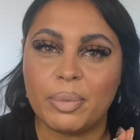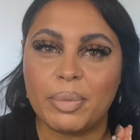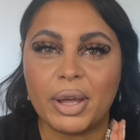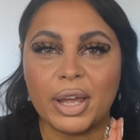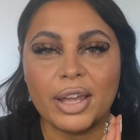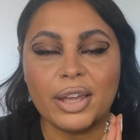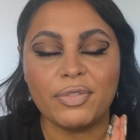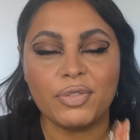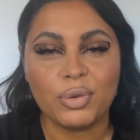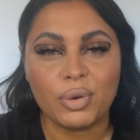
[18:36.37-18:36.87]

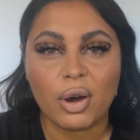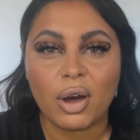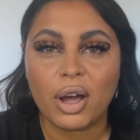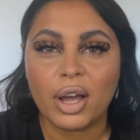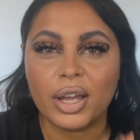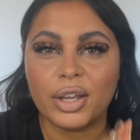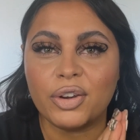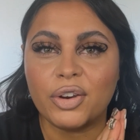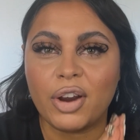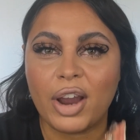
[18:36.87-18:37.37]
But if you
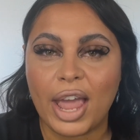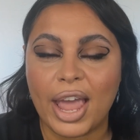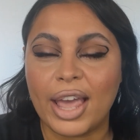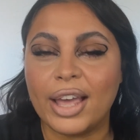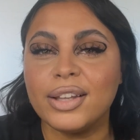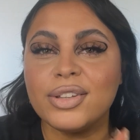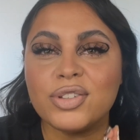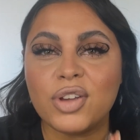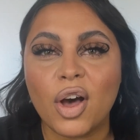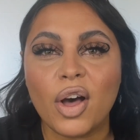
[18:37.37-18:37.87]
got your
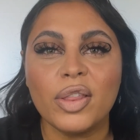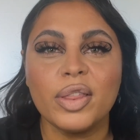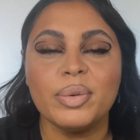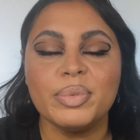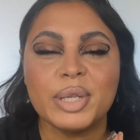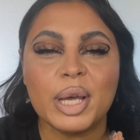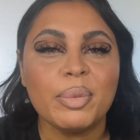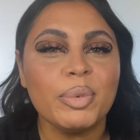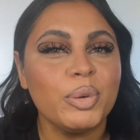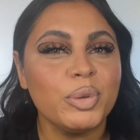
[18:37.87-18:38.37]
hands on them,
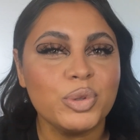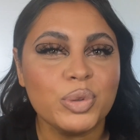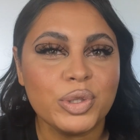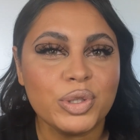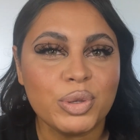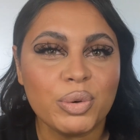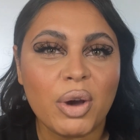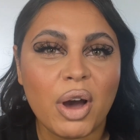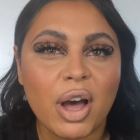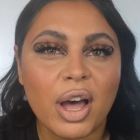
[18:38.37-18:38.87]
tell me which
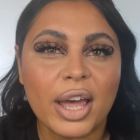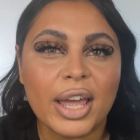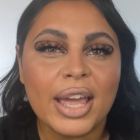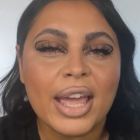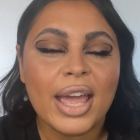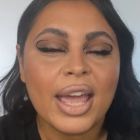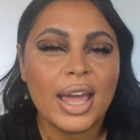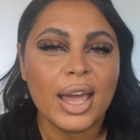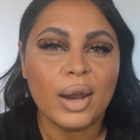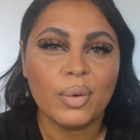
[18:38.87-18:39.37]
ones you got
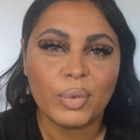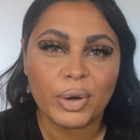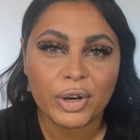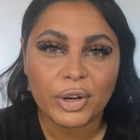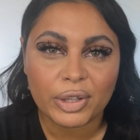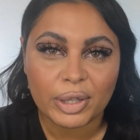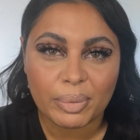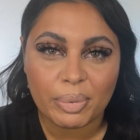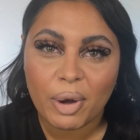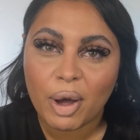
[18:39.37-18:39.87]
and what
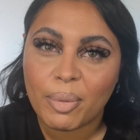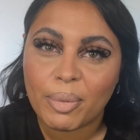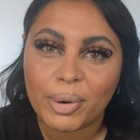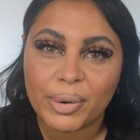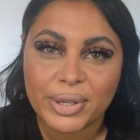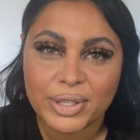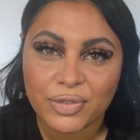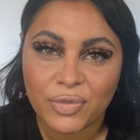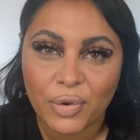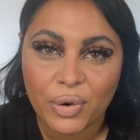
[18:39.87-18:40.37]
your lip combo
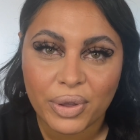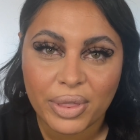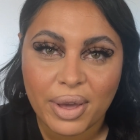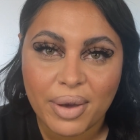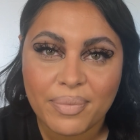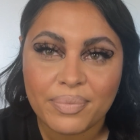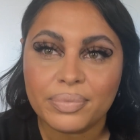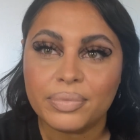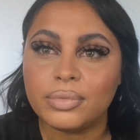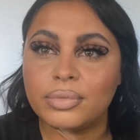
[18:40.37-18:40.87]
is for
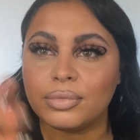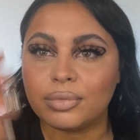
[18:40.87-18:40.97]
them.